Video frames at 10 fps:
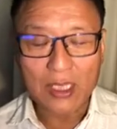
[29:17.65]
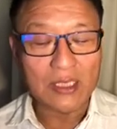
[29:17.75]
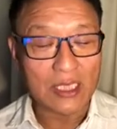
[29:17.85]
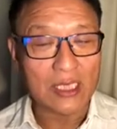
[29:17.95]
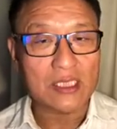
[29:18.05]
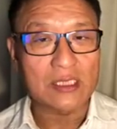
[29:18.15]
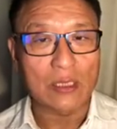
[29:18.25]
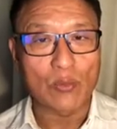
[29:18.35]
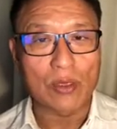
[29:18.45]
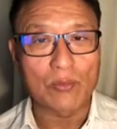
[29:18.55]
things
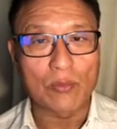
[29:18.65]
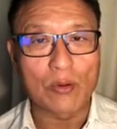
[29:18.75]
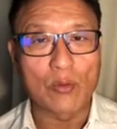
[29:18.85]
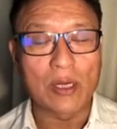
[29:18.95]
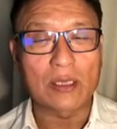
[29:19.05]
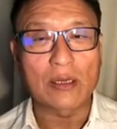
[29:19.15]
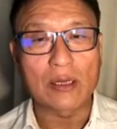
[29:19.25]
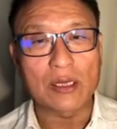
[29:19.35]
that what what